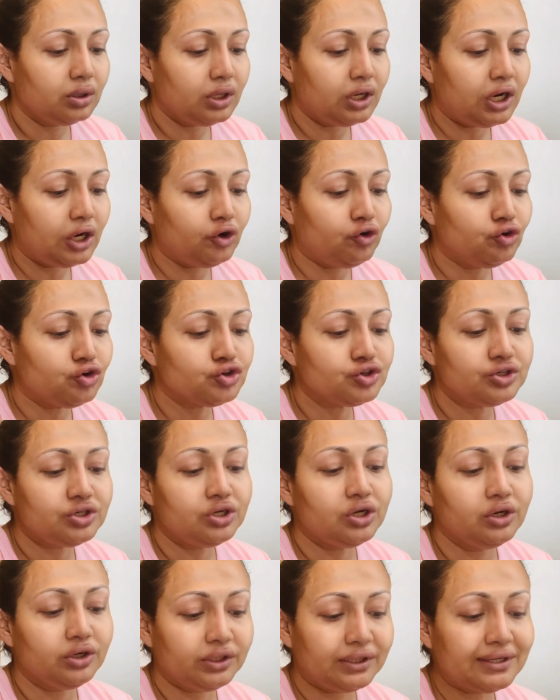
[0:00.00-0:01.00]
hydration
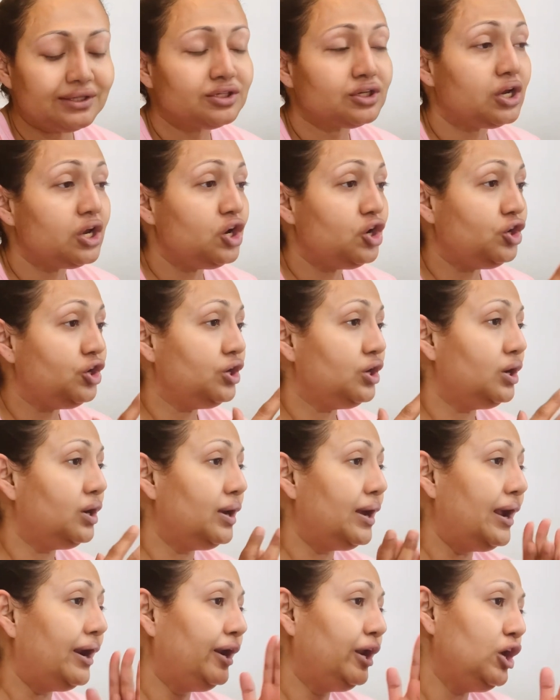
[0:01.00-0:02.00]
intense
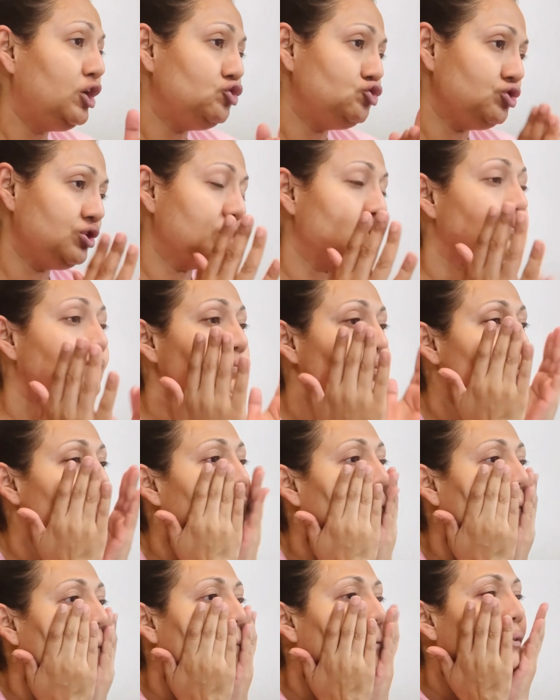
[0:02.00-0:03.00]
anti-aging
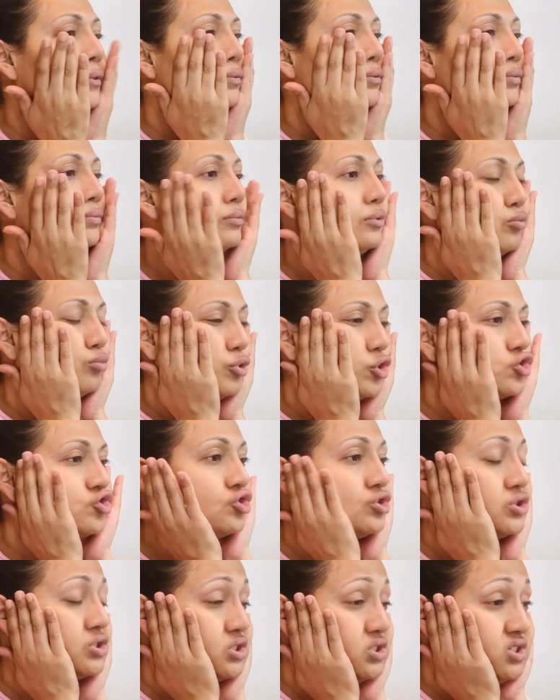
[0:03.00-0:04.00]

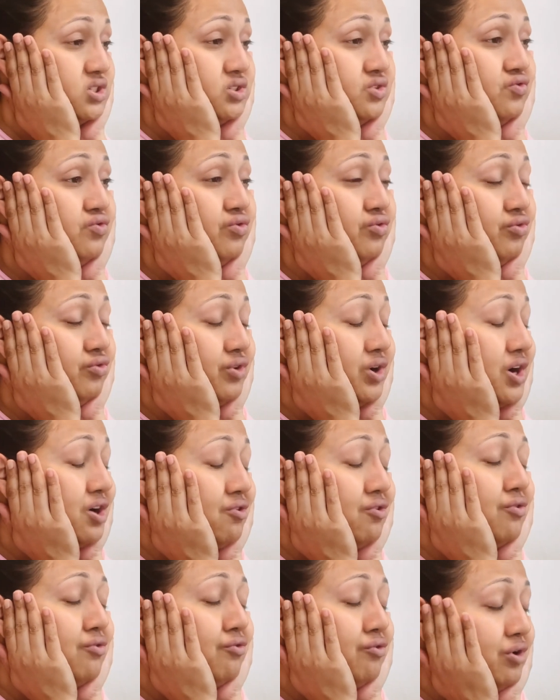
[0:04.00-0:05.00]
moisturizer is
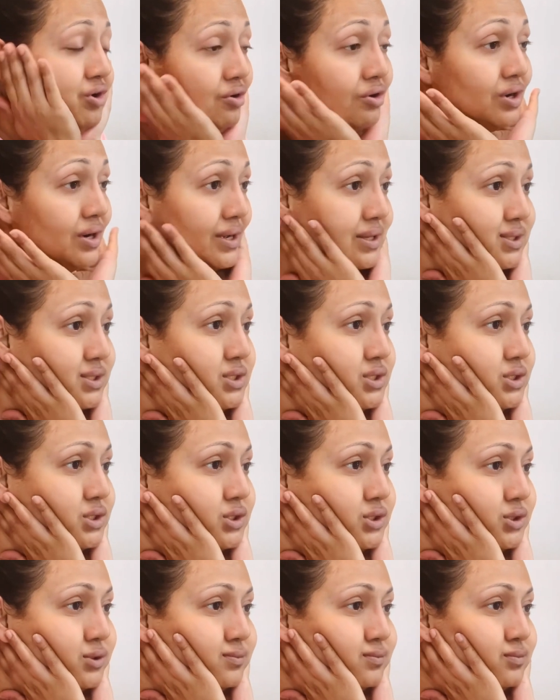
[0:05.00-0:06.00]
very, very
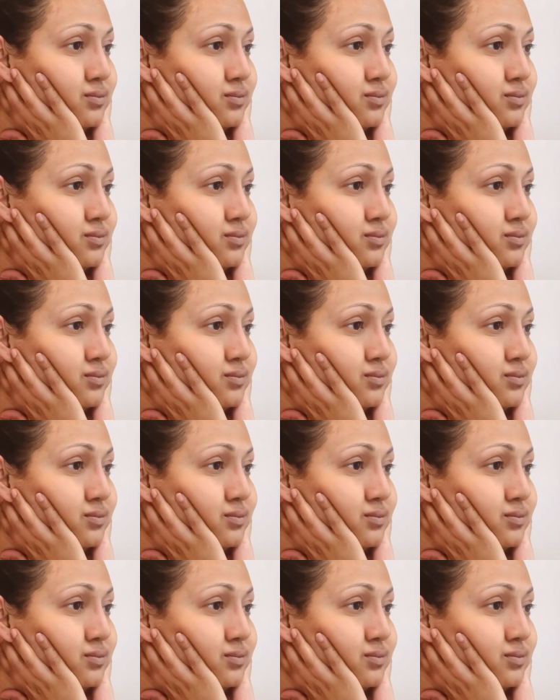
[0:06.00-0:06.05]
nice.